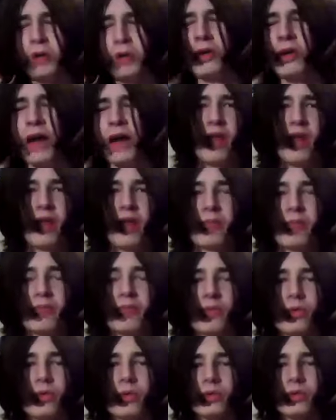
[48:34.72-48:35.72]
good
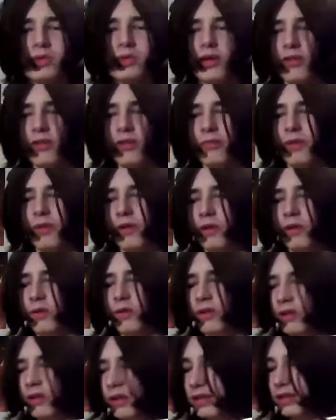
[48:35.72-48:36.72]
adjectives whenever you like
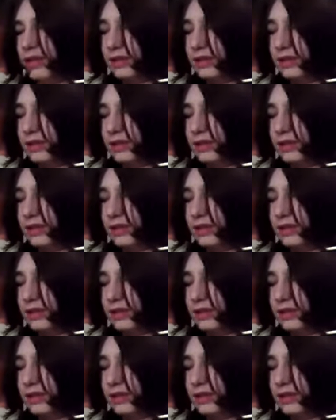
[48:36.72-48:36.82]
brutal death